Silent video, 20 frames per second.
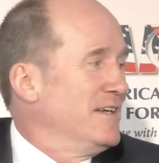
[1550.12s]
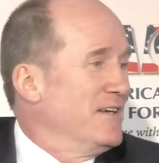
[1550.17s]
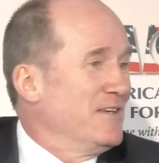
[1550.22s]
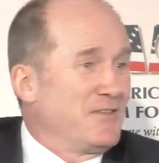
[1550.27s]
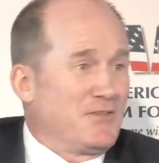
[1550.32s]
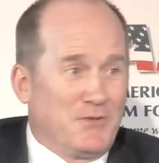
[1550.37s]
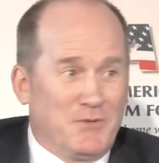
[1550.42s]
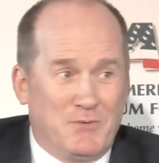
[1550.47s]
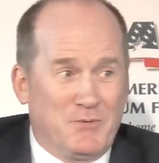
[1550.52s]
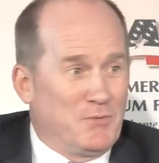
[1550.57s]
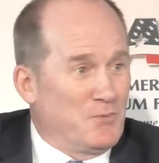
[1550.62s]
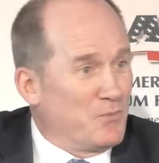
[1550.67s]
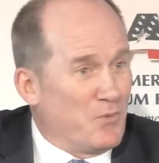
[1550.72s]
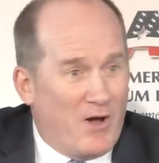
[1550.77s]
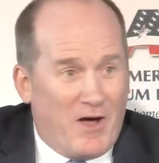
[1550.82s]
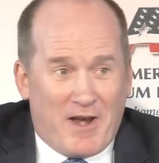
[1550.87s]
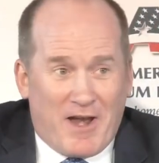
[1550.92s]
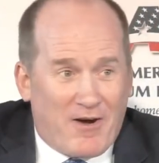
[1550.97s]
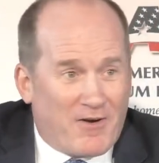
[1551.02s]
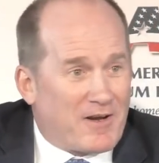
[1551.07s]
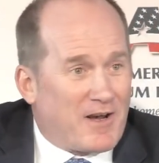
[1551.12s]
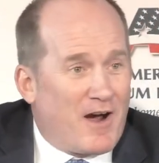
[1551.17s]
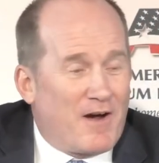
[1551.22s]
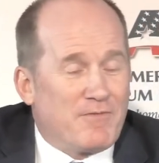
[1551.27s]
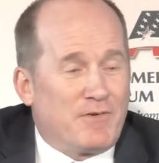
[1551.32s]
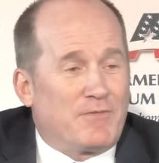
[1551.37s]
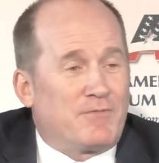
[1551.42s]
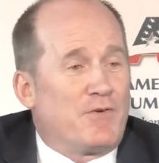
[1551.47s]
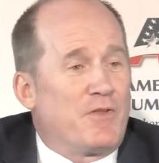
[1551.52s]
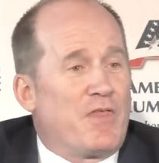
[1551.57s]
to run air
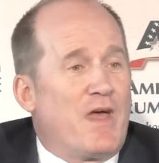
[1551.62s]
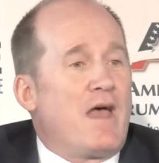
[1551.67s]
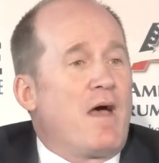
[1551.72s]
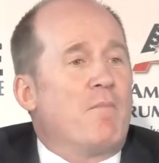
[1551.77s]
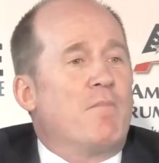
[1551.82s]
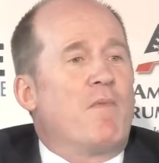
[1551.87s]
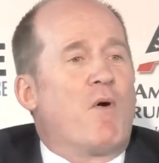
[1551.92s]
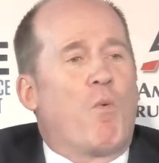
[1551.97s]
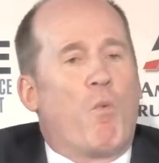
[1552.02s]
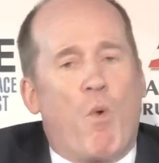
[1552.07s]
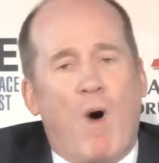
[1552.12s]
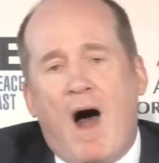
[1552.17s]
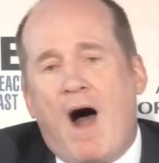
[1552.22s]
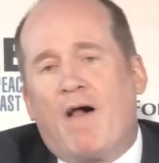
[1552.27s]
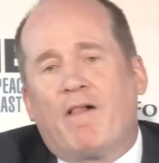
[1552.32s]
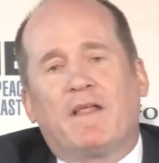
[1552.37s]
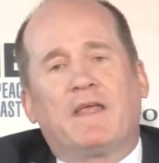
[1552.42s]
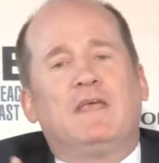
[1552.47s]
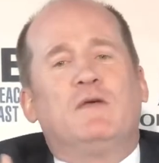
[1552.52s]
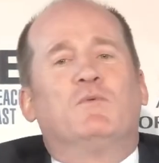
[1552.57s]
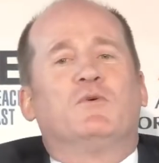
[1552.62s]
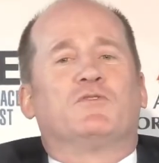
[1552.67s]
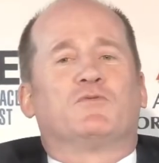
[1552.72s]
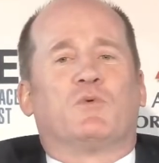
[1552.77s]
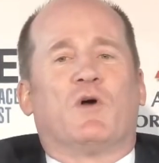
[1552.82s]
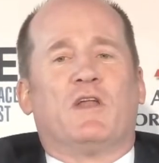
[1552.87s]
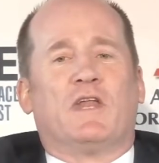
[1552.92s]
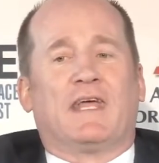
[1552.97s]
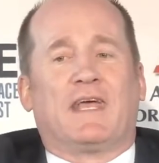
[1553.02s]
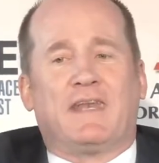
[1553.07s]
cover for them while he was
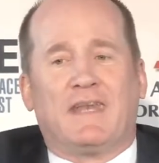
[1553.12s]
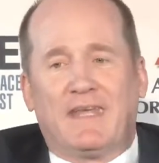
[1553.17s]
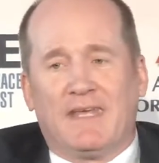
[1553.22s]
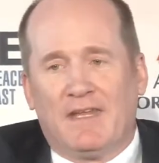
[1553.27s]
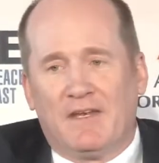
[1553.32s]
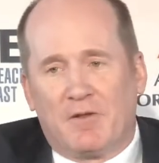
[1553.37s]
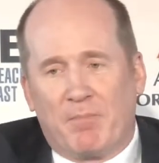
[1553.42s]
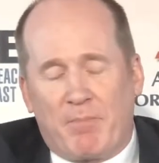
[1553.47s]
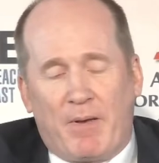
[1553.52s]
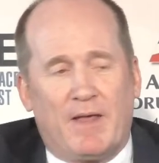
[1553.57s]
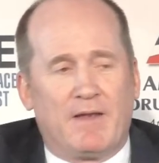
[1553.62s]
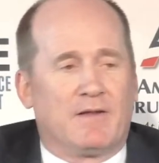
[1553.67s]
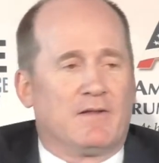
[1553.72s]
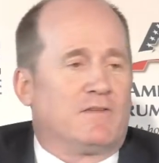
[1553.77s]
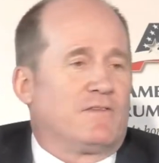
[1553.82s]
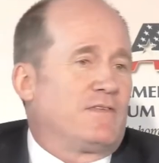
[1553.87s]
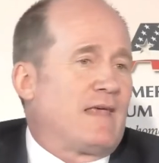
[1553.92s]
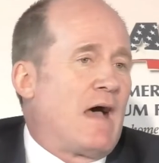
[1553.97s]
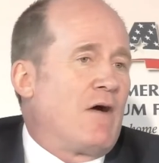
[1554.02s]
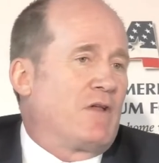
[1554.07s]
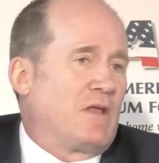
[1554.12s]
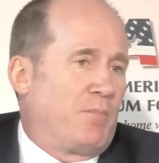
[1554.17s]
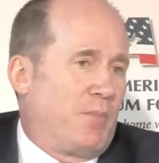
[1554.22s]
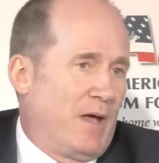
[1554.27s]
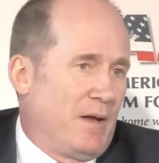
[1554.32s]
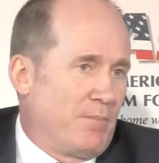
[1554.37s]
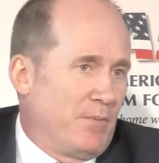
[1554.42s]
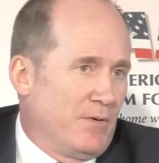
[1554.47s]
running an independent Saudi paper.